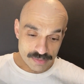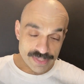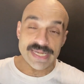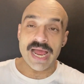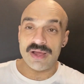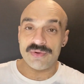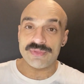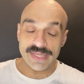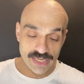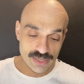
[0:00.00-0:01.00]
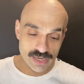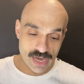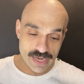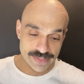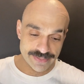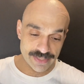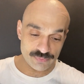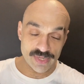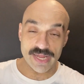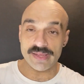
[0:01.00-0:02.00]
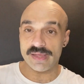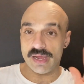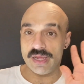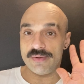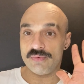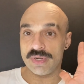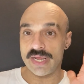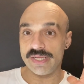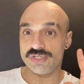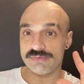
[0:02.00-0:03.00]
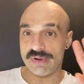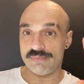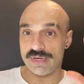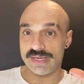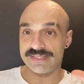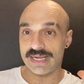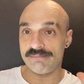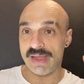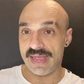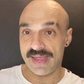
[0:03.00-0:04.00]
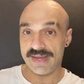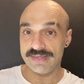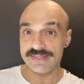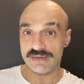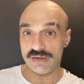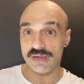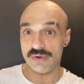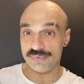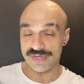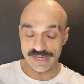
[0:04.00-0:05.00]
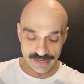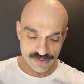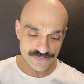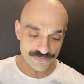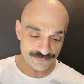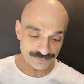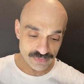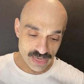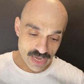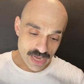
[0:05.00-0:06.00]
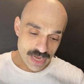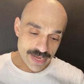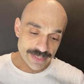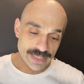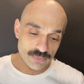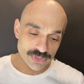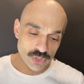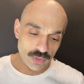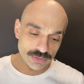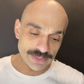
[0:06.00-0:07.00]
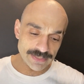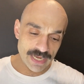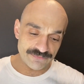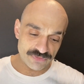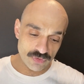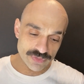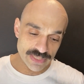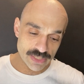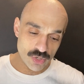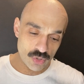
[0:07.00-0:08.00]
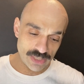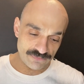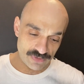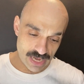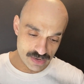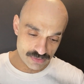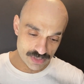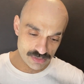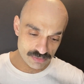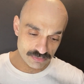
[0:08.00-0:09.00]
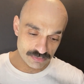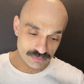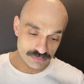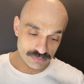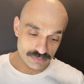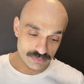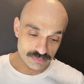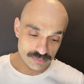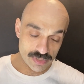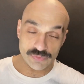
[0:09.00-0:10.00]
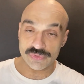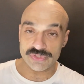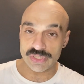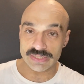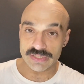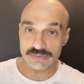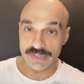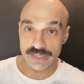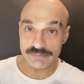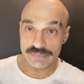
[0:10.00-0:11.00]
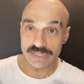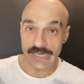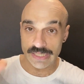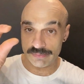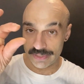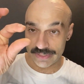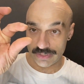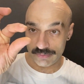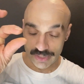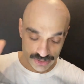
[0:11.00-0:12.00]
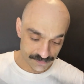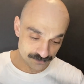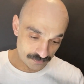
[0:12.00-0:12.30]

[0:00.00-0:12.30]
Now here I said when I stabbed my hand with a knife. He was holding a frozen cauliflower. It was just cream, a little bit, so much.